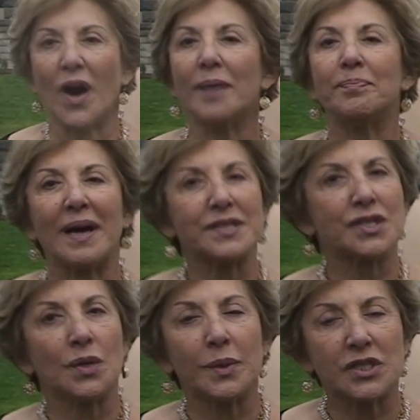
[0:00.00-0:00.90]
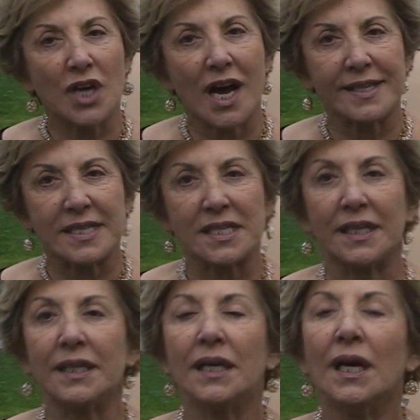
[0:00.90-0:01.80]
art by Seward
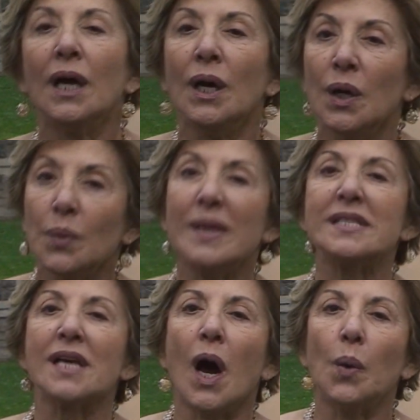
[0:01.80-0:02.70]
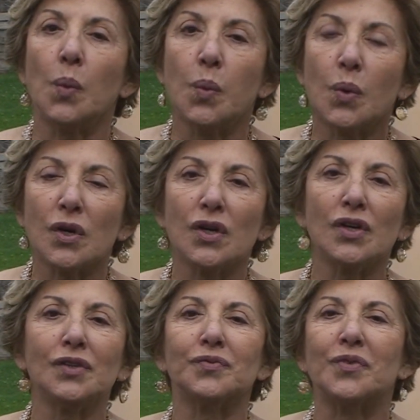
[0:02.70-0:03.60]
Johnson, who is a
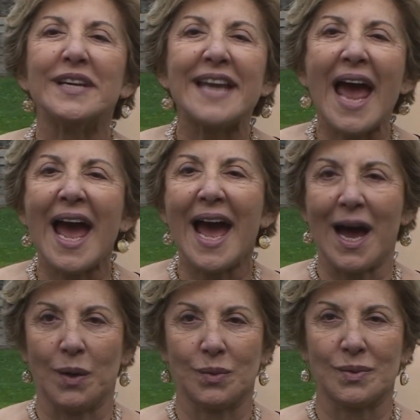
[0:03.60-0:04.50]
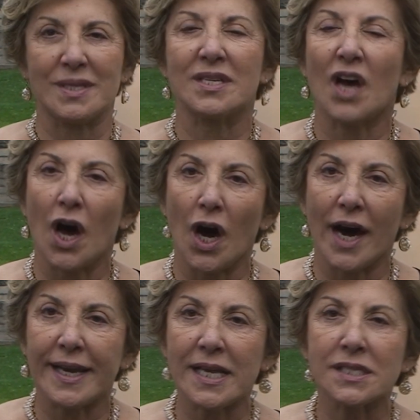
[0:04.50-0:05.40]
world-renowned
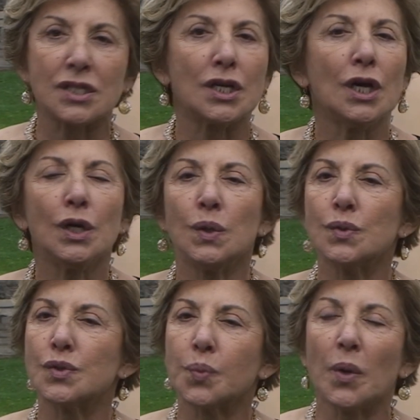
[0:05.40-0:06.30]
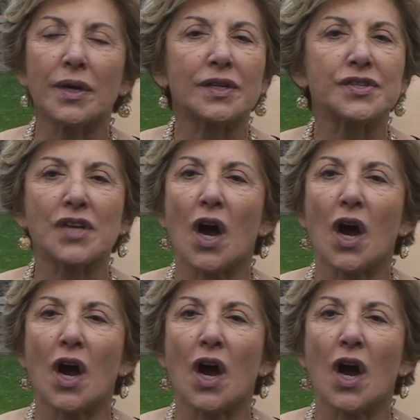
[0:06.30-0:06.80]
artist whose works